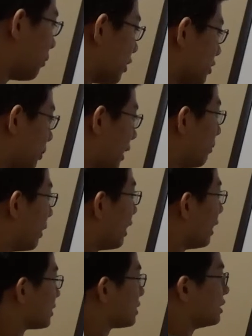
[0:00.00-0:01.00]
to multiply by
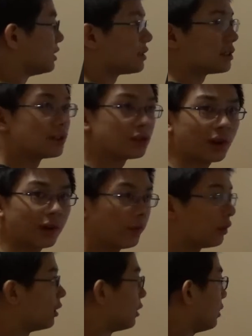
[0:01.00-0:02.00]
x, the distance
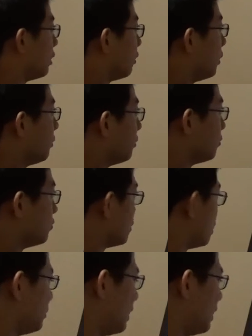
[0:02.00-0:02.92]
traveled. Well, 2